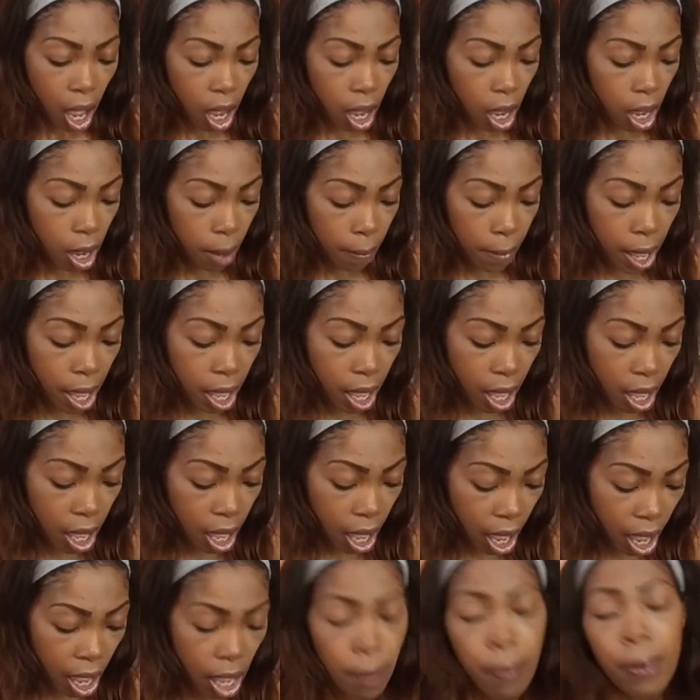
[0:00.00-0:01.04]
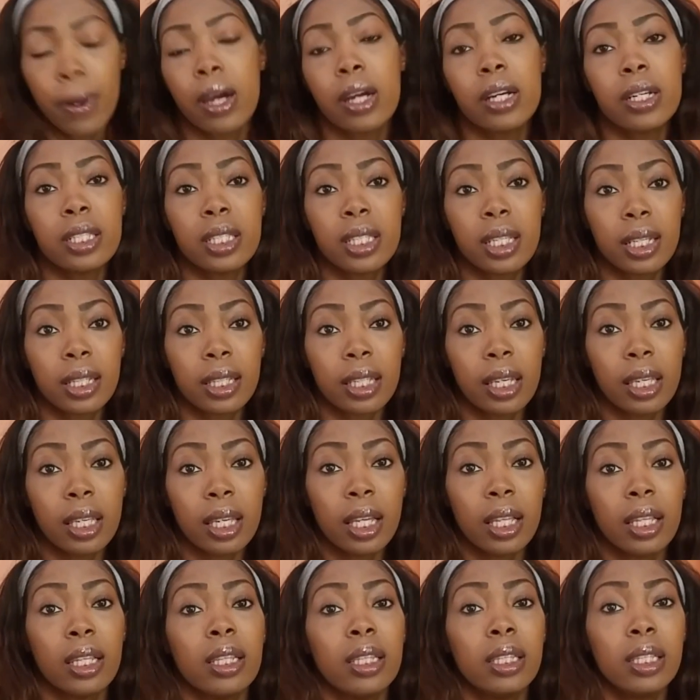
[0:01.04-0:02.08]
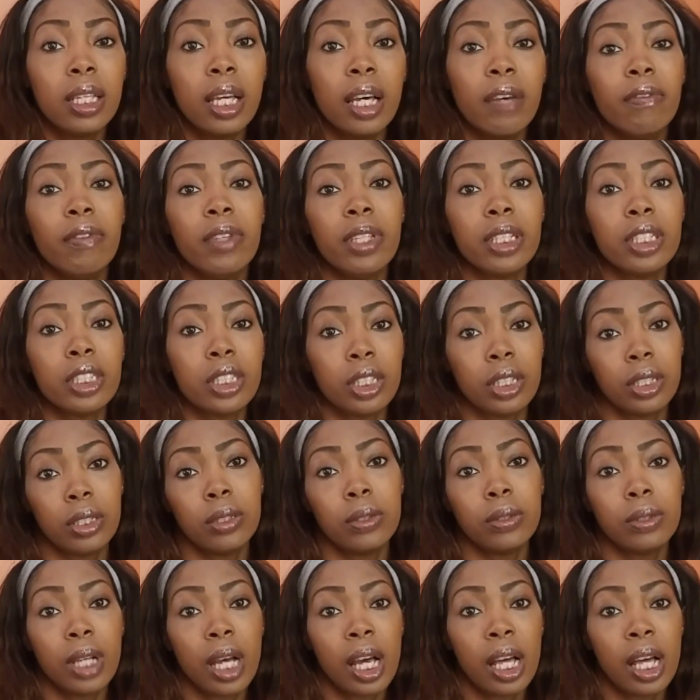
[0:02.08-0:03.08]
I personally love this shoe.